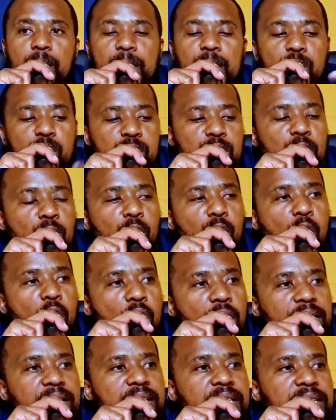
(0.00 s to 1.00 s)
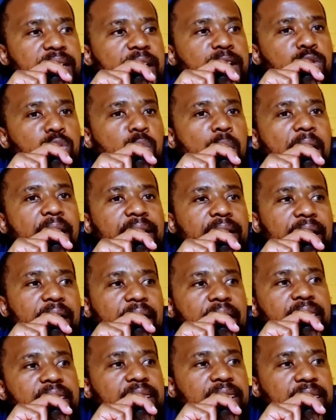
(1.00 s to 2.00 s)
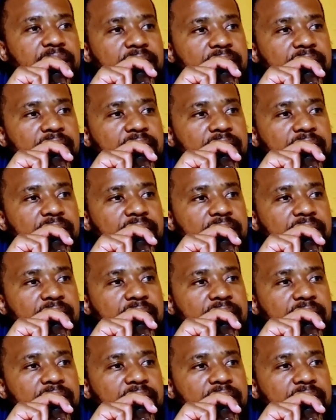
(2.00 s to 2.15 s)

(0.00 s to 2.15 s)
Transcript: Because the Lord is trying to unearth